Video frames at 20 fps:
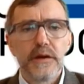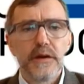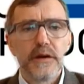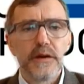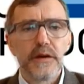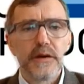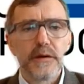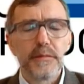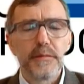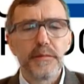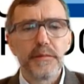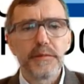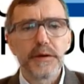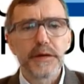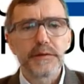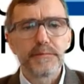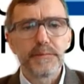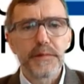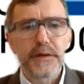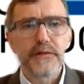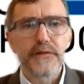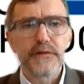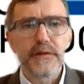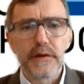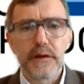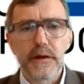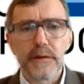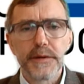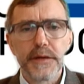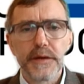Uh,
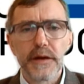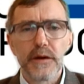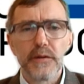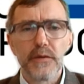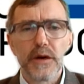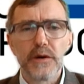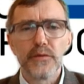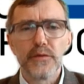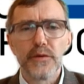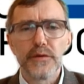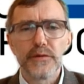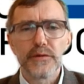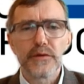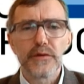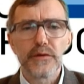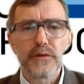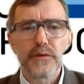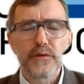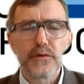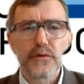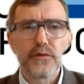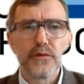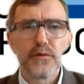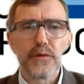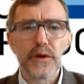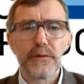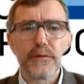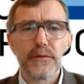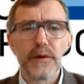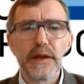still, I mean, our
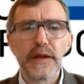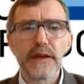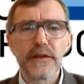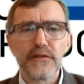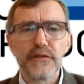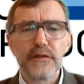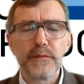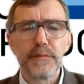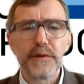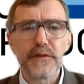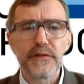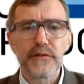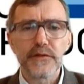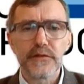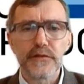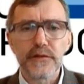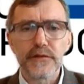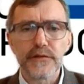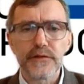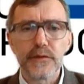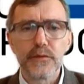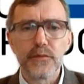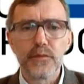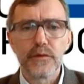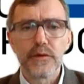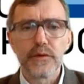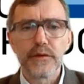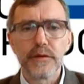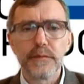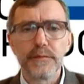core, our legacy business is the
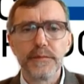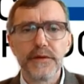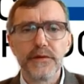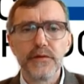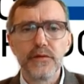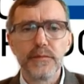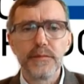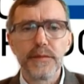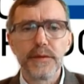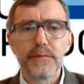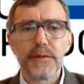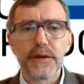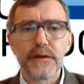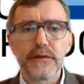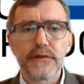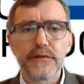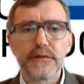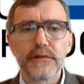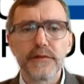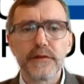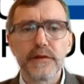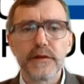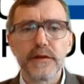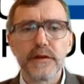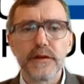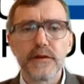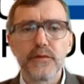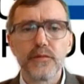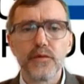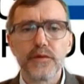bitumen-based
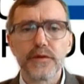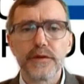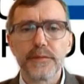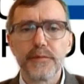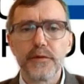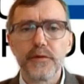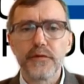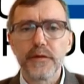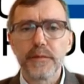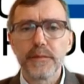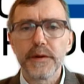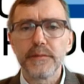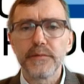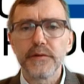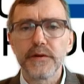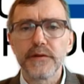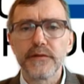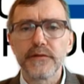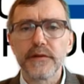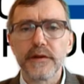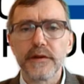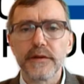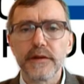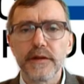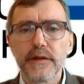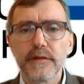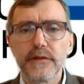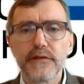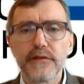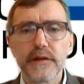uh, waterproofing membranes, and
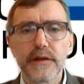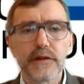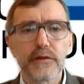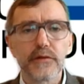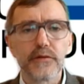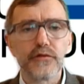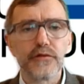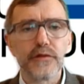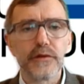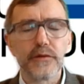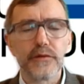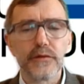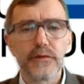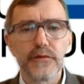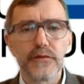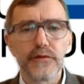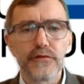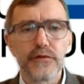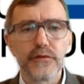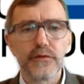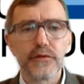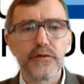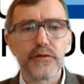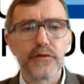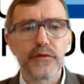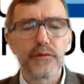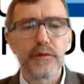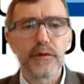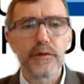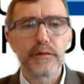the SealEco showed
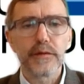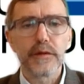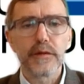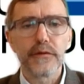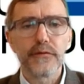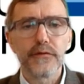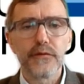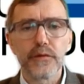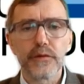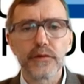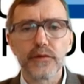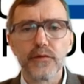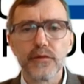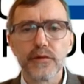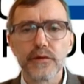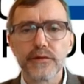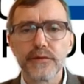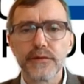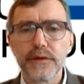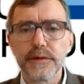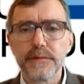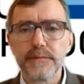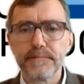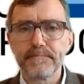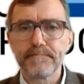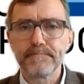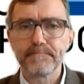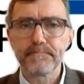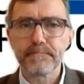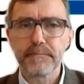good growth in the fourth quarter here.
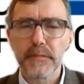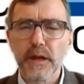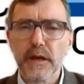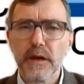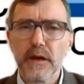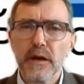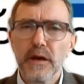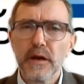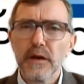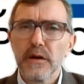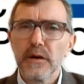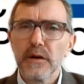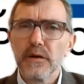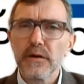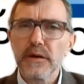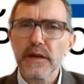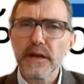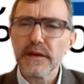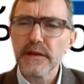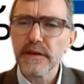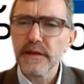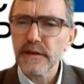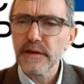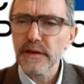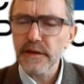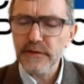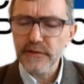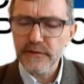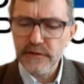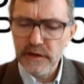Okay,
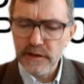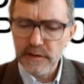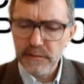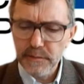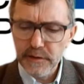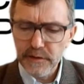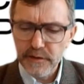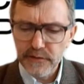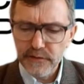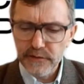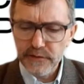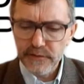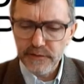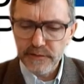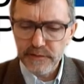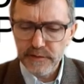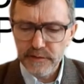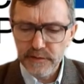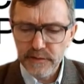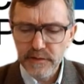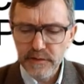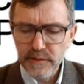next slide, please.